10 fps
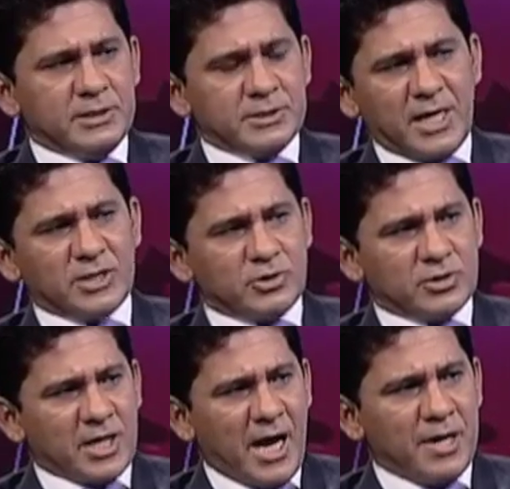disaster
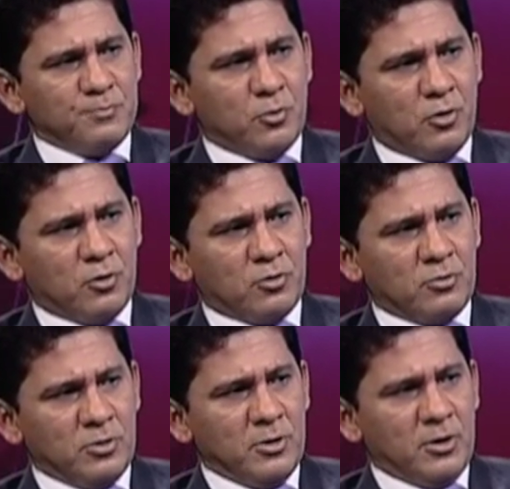time or
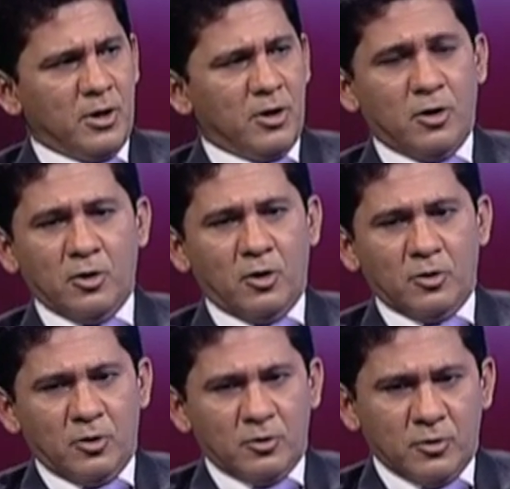uh, or,
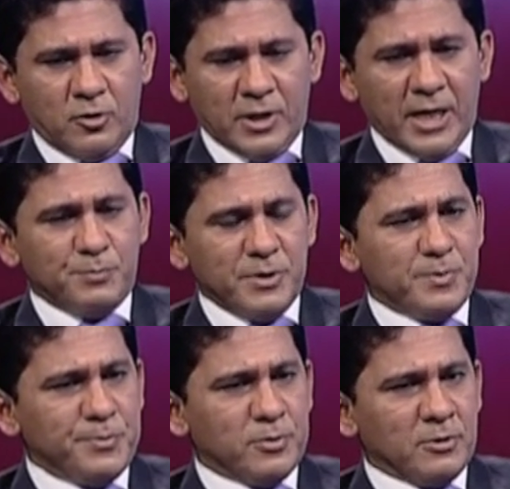or, or, helping
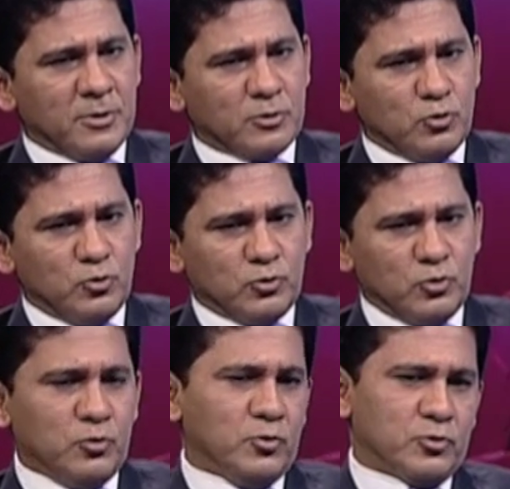people to,
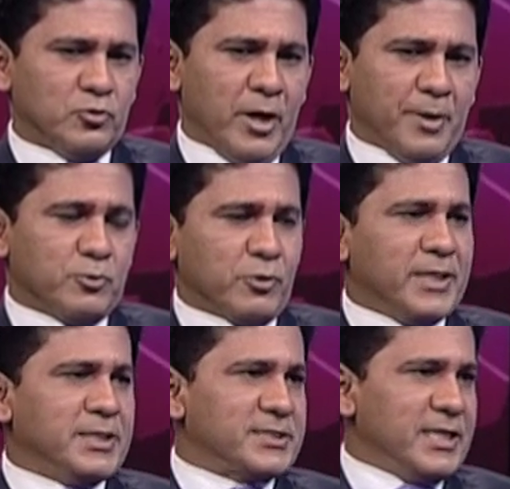to, to
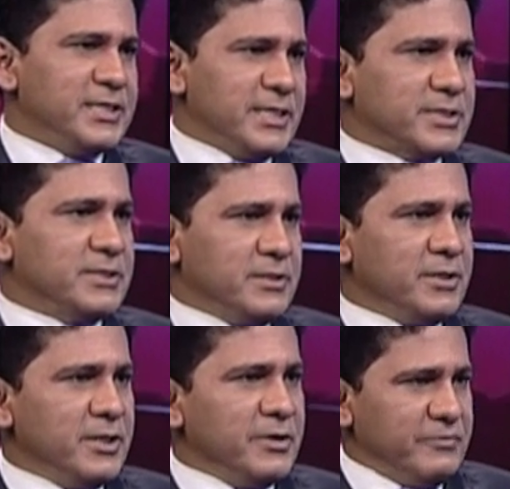upgrade the sanitation
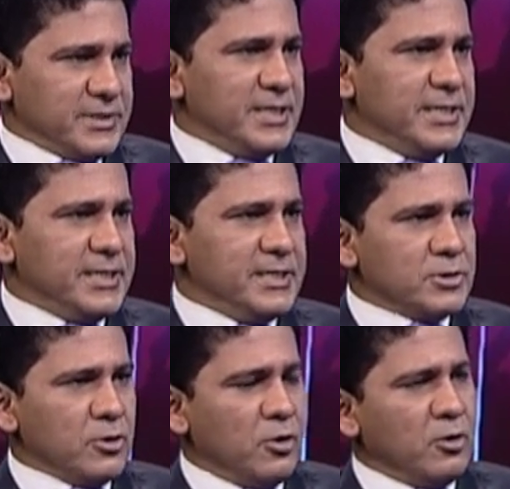mm-hmm.
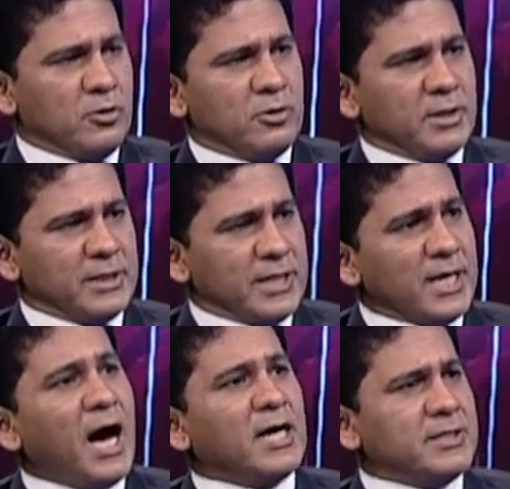facilities, or there
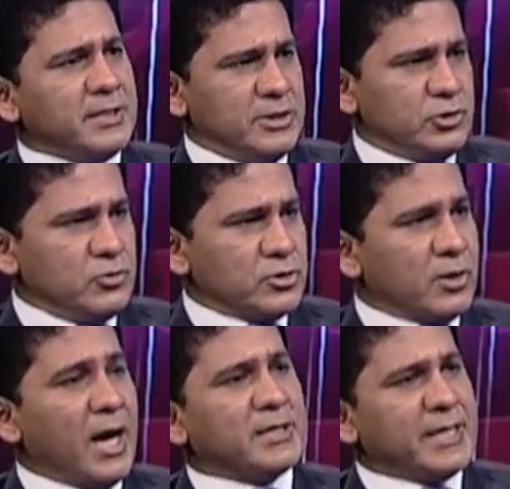are other issues or
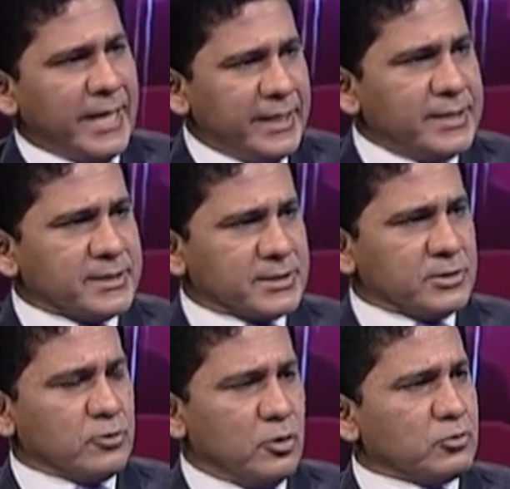other areas
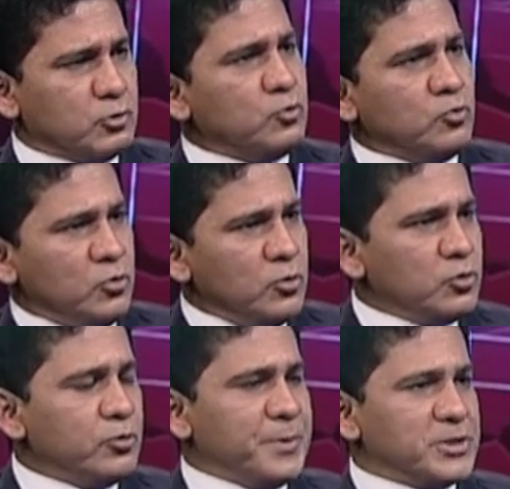you got to,
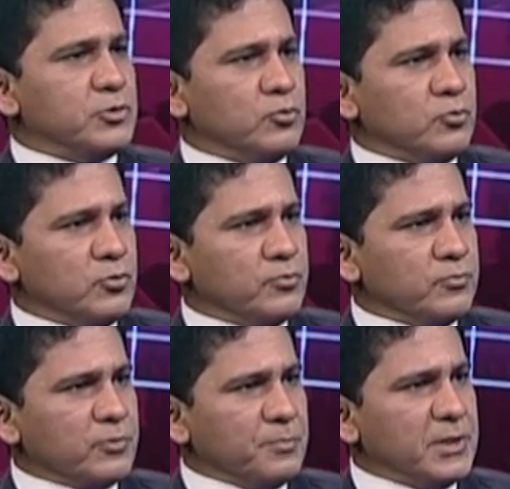to pursue yeah.
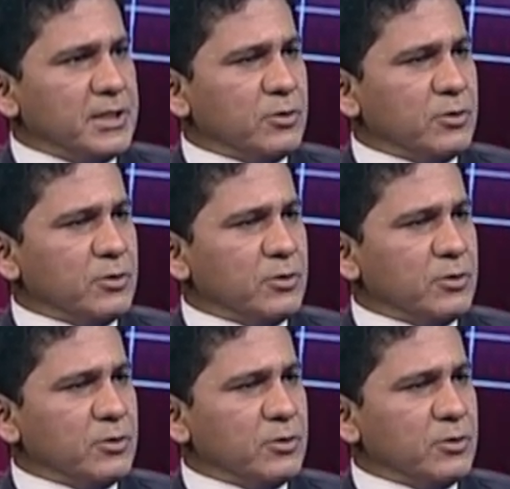from it's, the inner